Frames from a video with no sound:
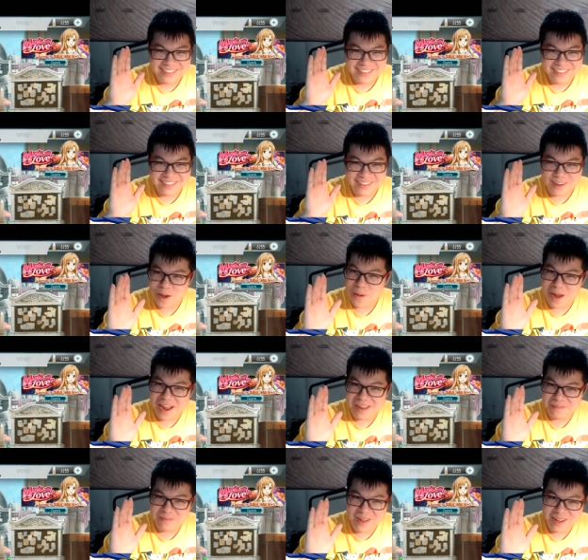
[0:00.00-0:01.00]
no,
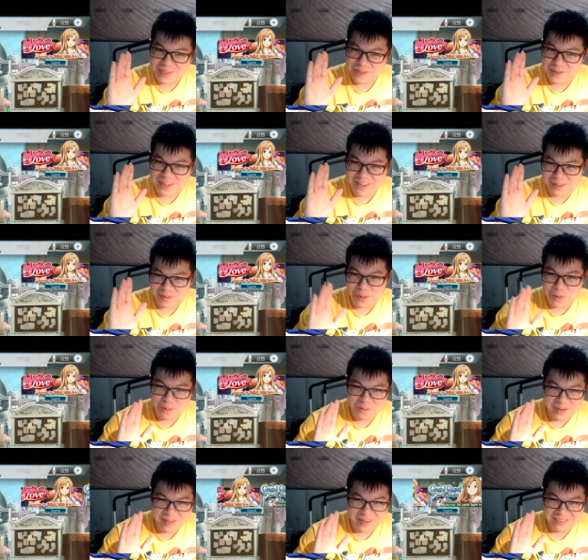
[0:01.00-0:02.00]
I am not doing another poll
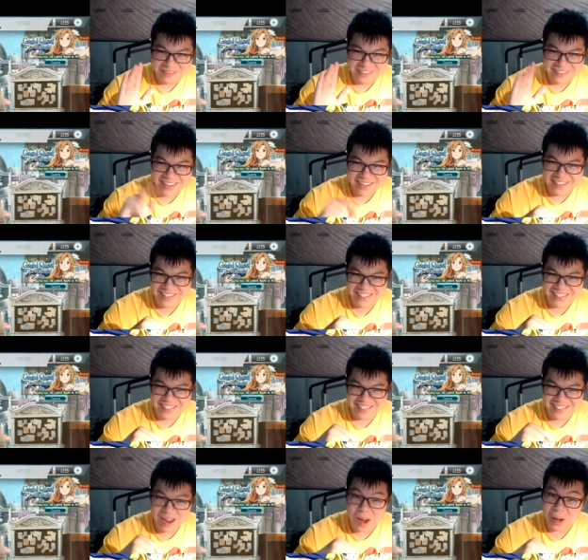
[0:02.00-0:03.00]
video. At
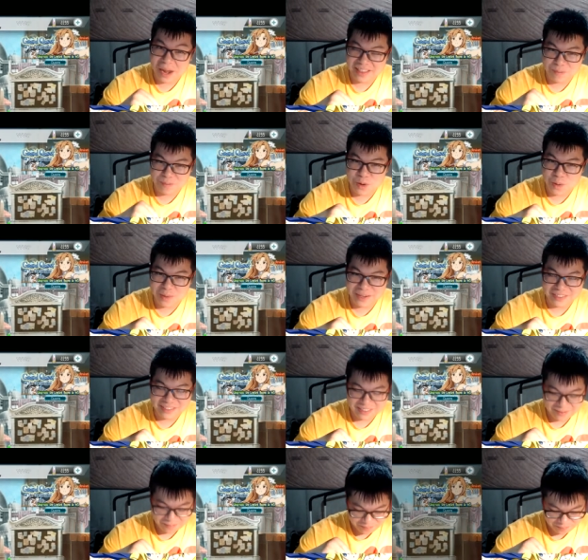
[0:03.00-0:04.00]
least not at the
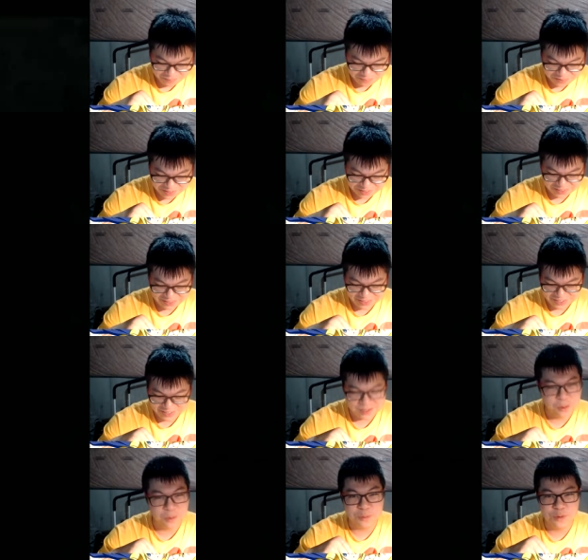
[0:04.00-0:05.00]
moment, since there is
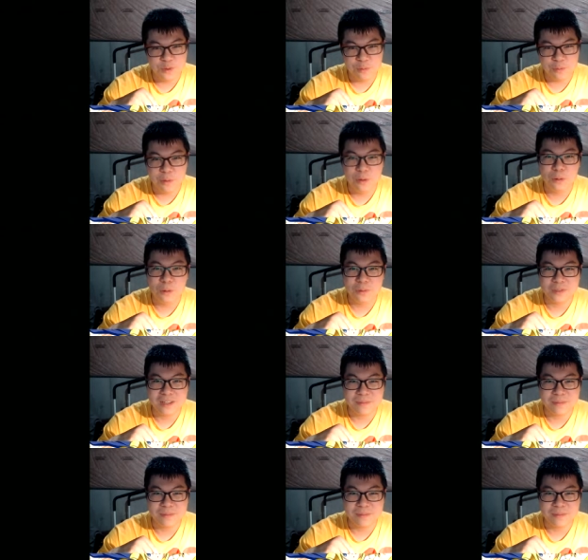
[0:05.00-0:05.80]
no new polls up